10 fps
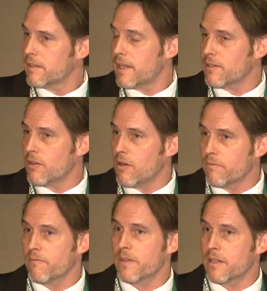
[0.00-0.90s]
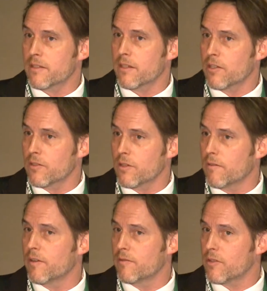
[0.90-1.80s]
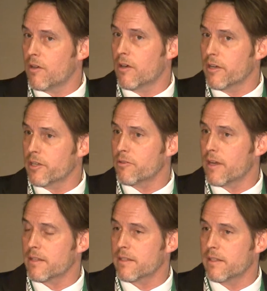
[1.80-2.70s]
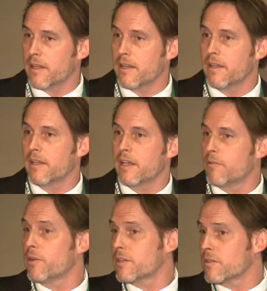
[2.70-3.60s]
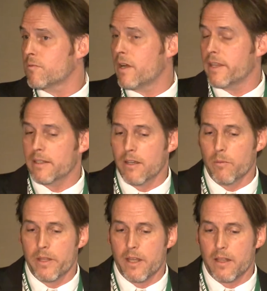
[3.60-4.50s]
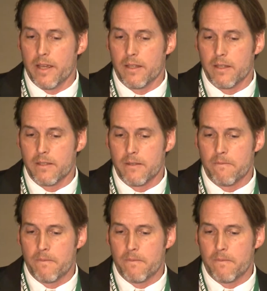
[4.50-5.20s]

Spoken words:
That's all things that conservatives are interested in and reasons why they tell me they like this.